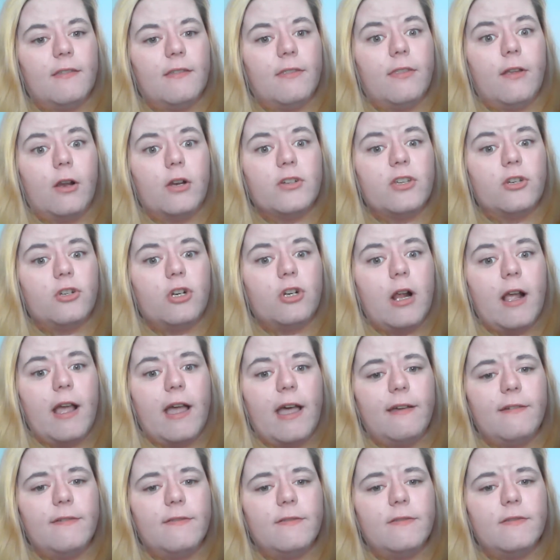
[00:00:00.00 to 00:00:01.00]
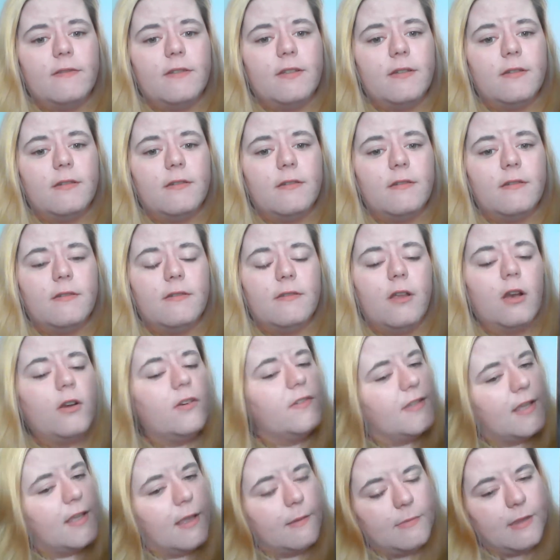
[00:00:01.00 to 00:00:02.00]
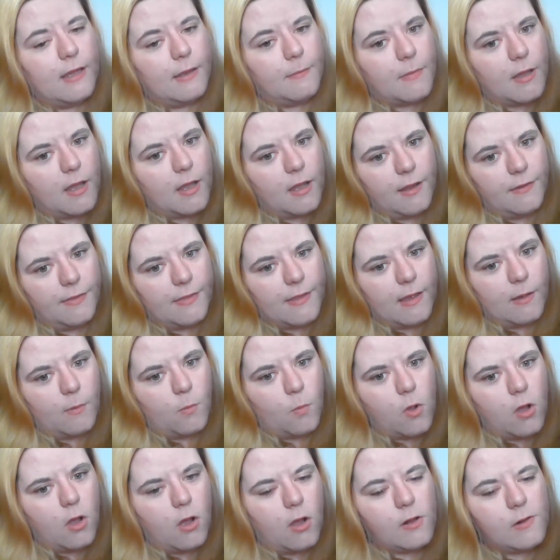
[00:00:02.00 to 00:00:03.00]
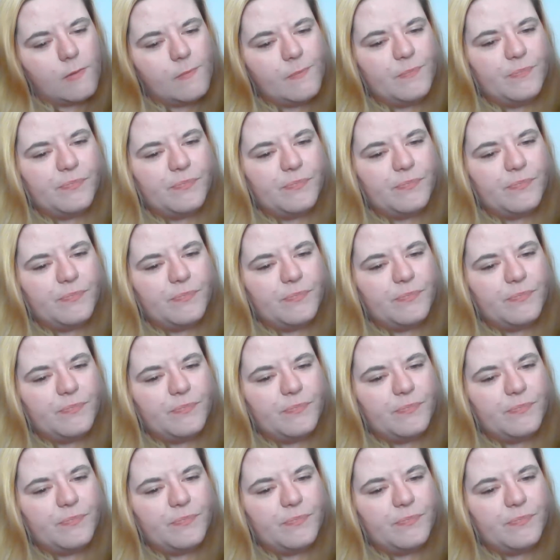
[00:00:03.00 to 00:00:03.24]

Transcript: there's a draft. There's something behind that wall.